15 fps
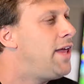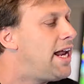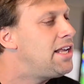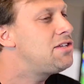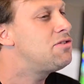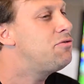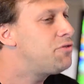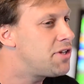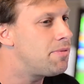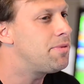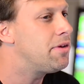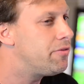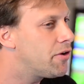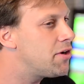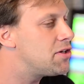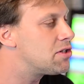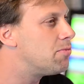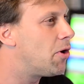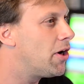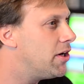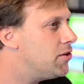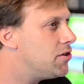That is something very
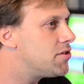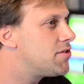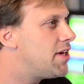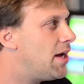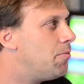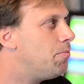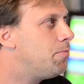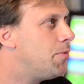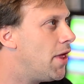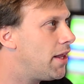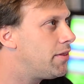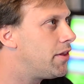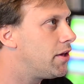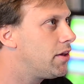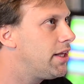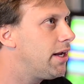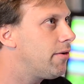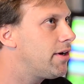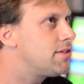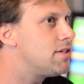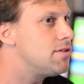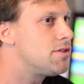smart you just said. The
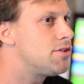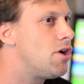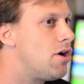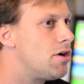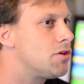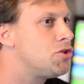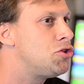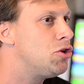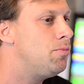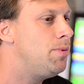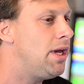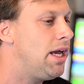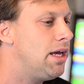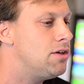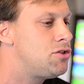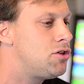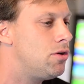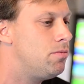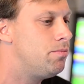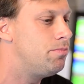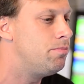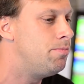lyrics and songs should
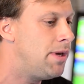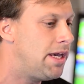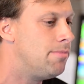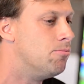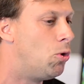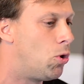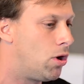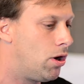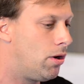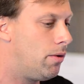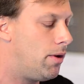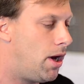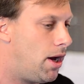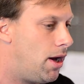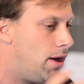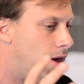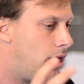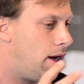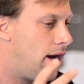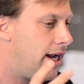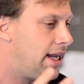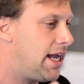be more
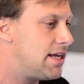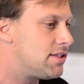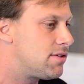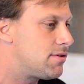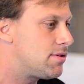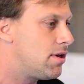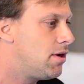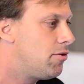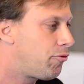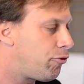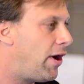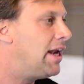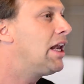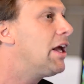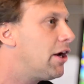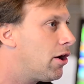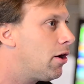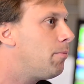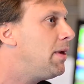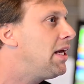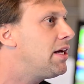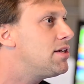I guess
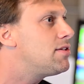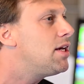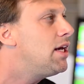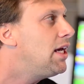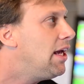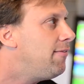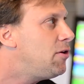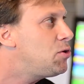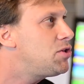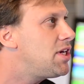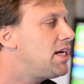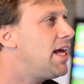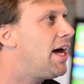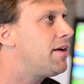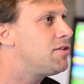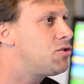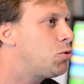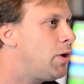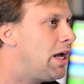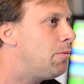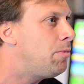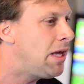friendlier, because if you send out a
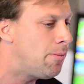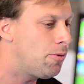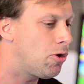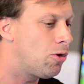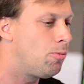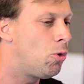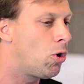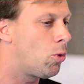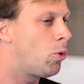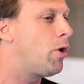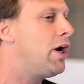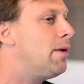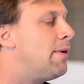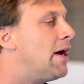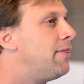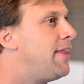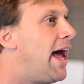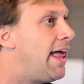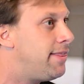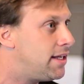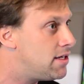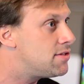tweet, people are more worried about
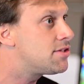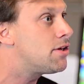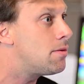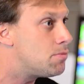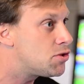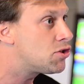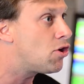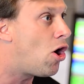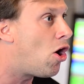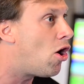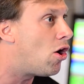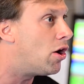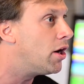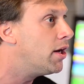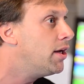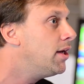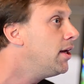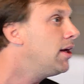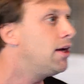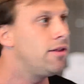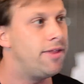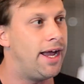that than some song
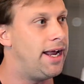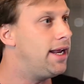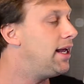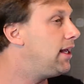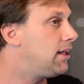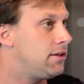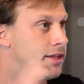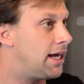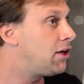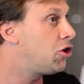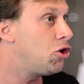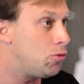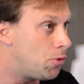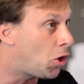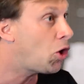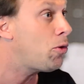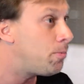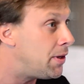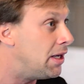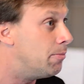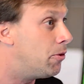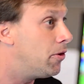that could
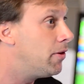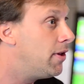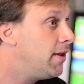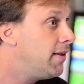hurt people.